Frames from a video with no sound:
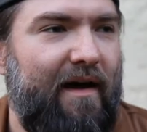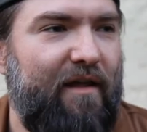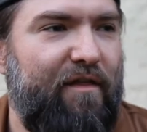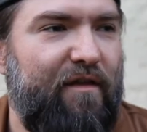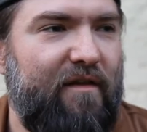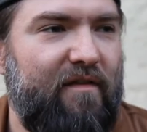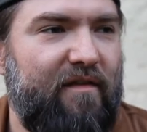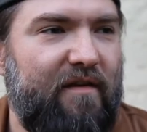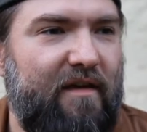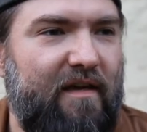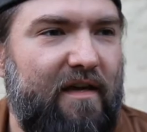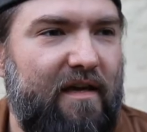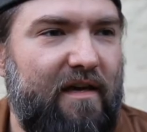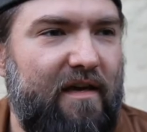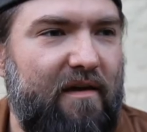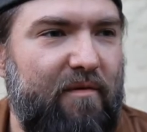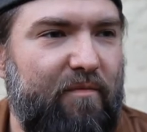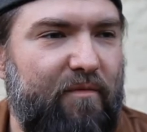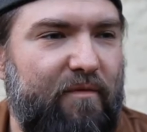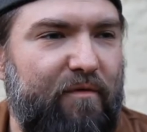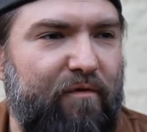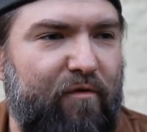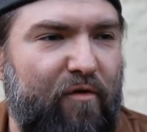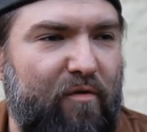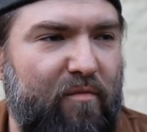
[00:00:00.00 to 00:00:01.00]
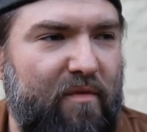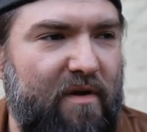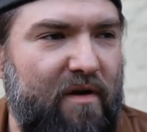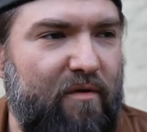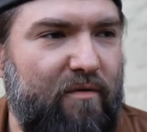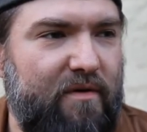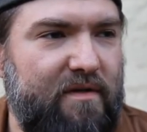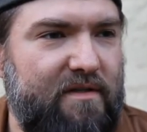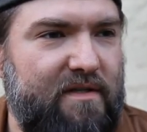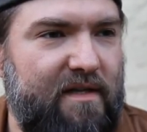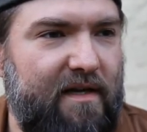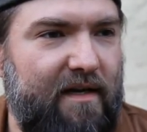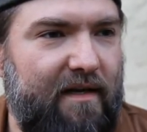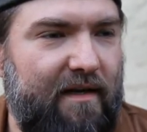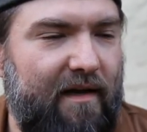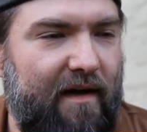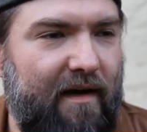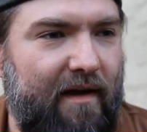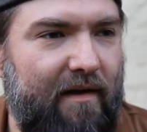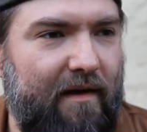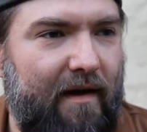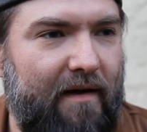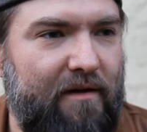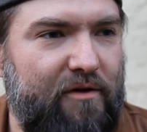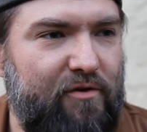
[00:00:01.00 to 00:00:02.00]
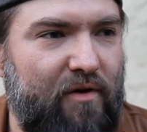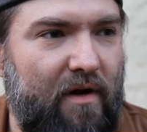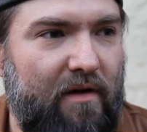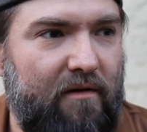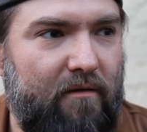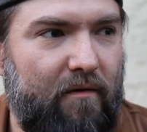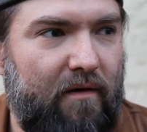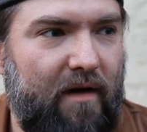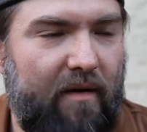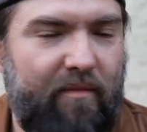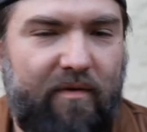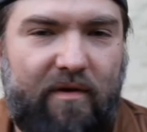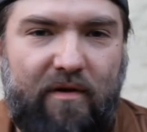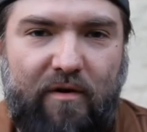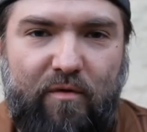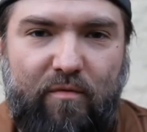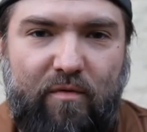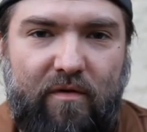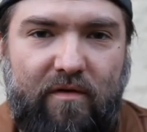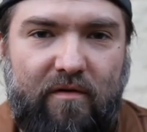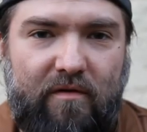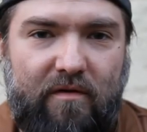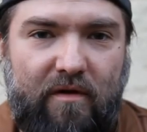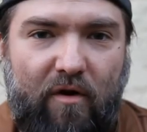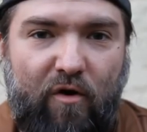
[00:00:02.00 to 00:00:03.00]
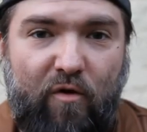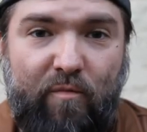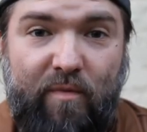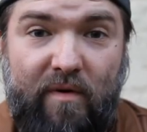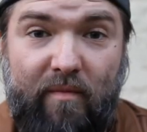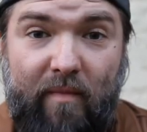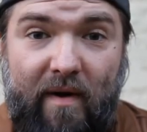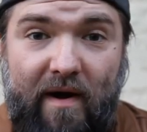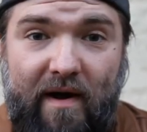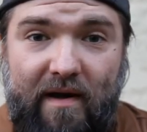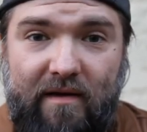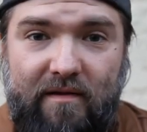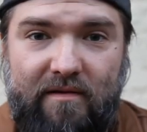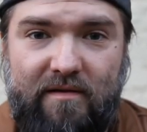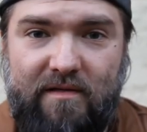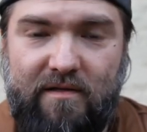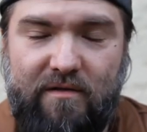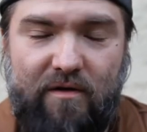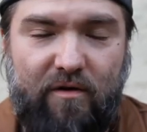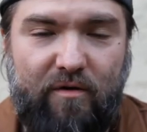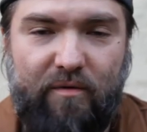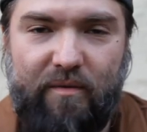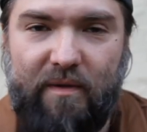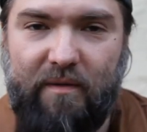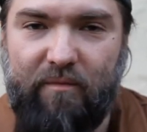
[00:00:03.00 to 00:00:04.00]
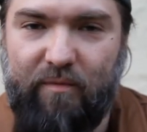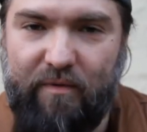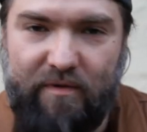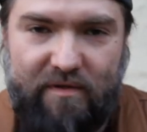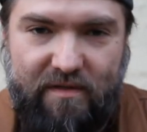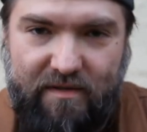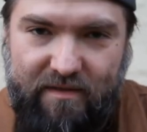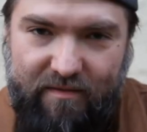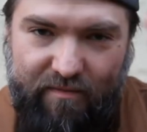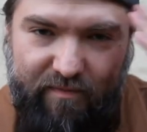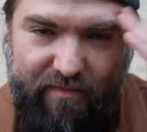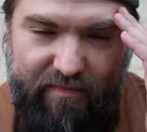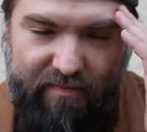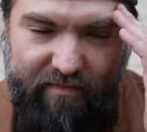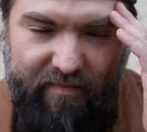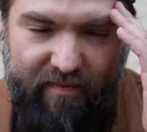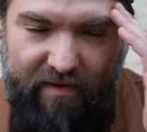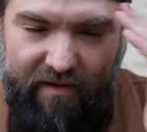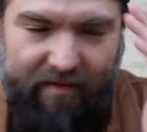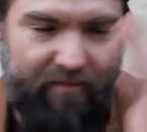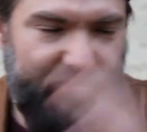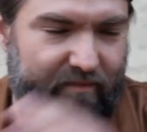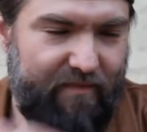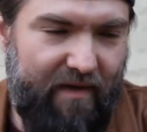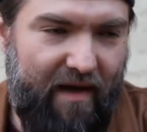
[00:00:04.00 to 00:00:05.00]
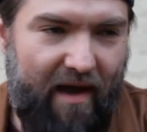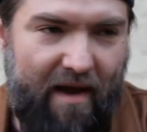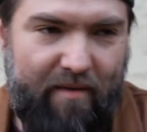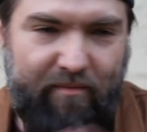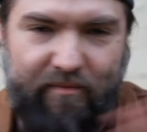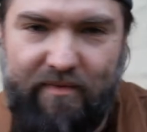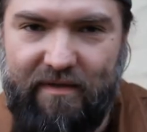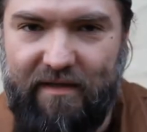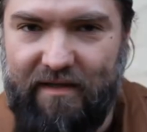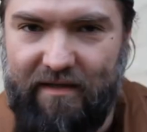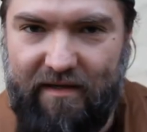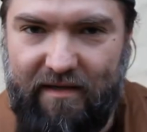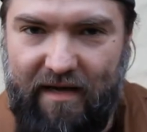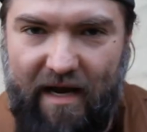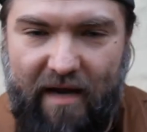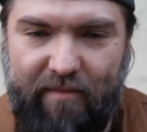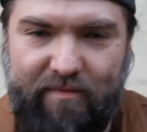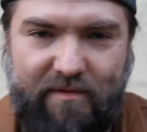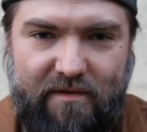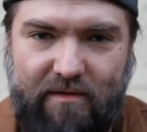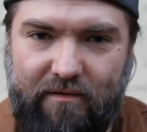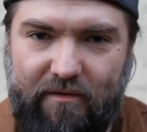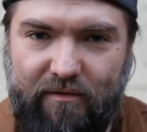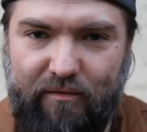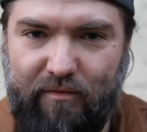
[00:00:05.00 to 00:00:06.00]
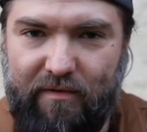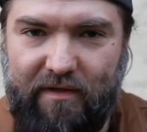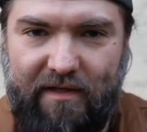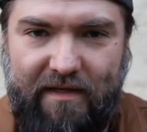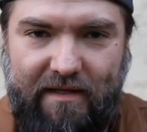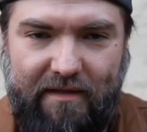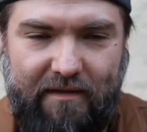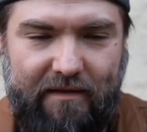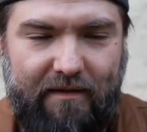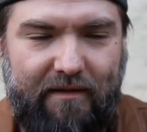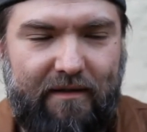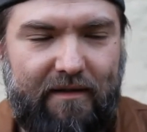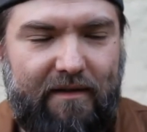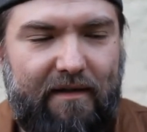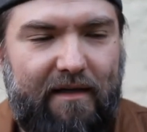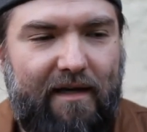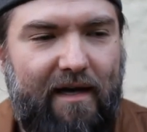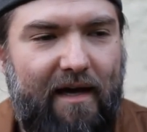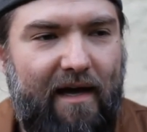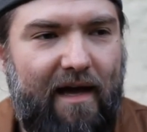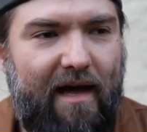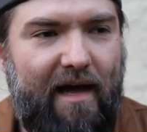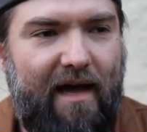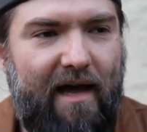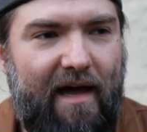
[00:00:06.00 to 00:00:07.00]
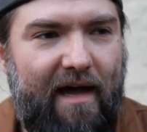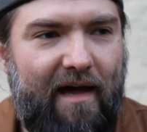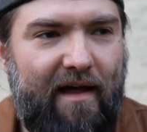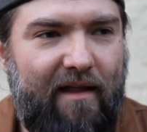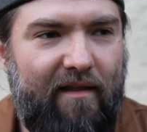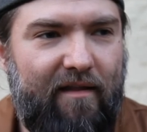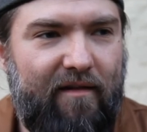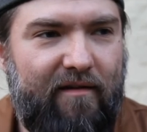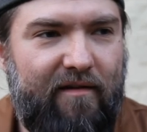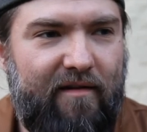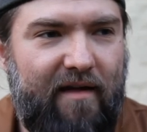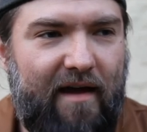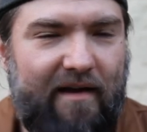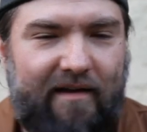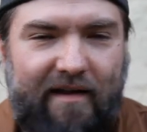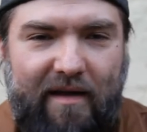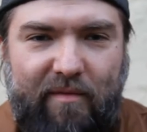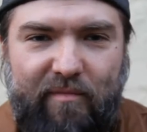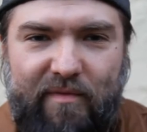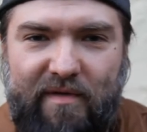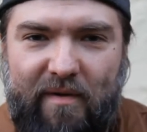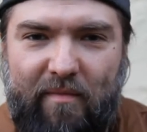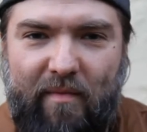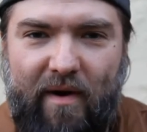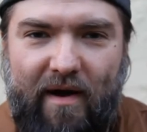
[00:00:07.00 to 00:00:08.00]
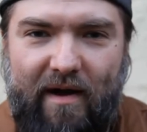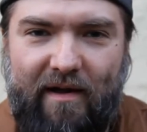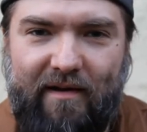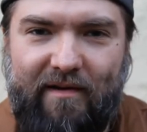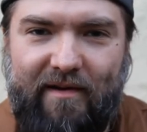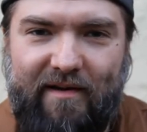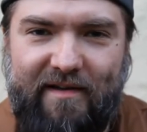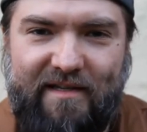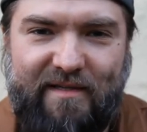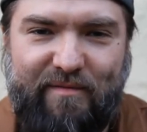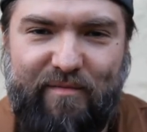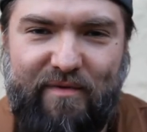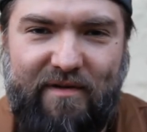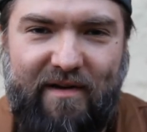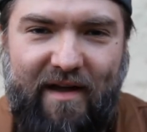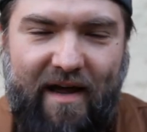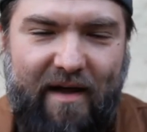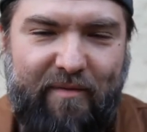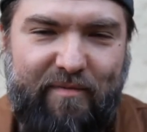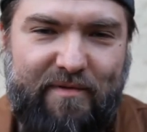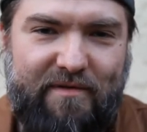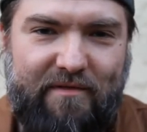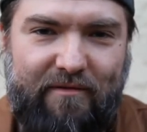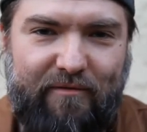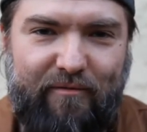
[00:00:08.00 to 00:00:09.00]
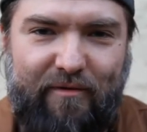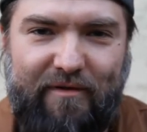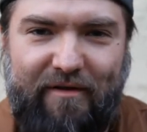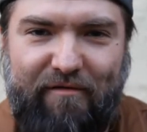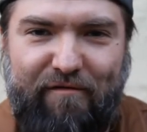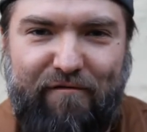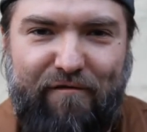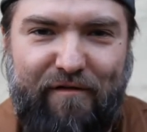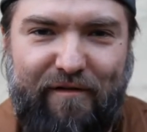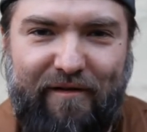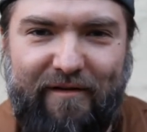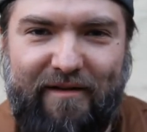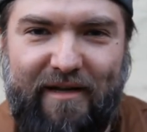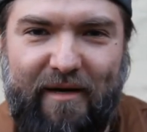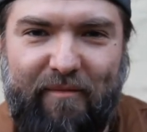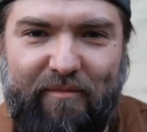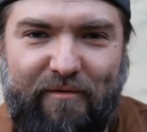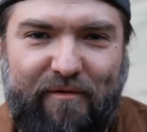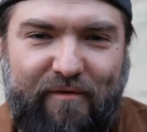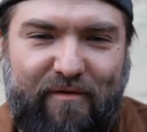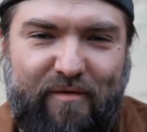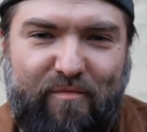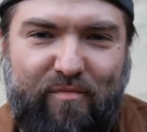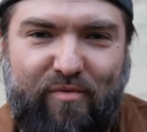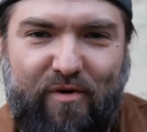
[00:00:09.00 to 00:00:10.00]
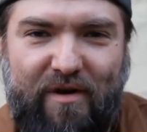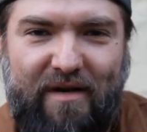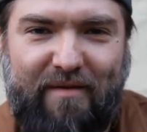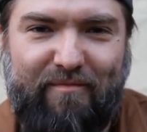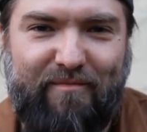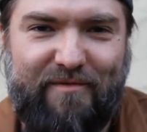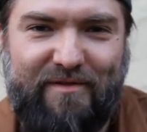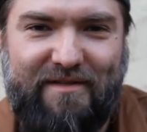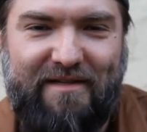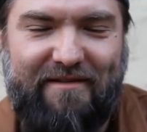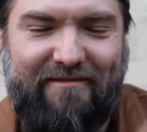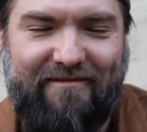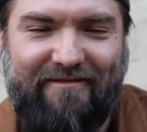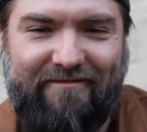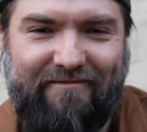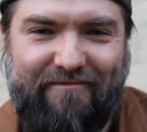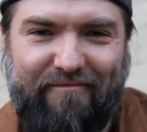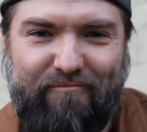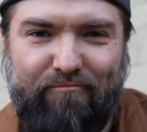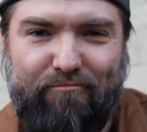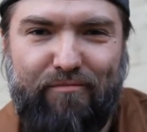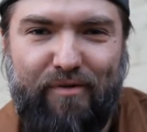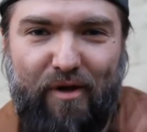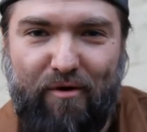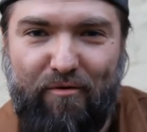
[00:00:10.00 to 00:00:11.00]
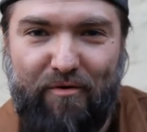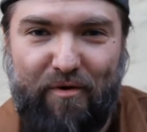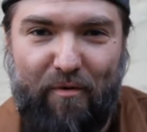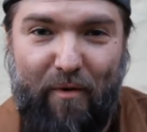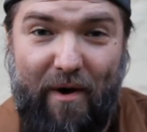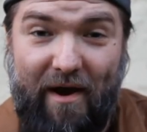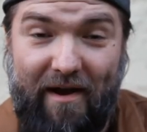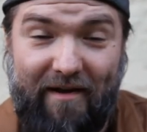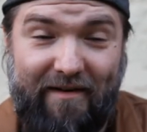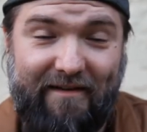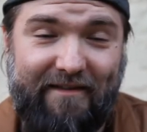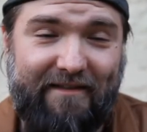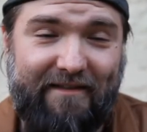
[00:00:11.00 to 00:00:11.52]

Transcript: I think the key for me was that I tried to come here with an open mind, so it was empty, absolutely. And that empty mind has been absolutely filled up to the brims and blown away.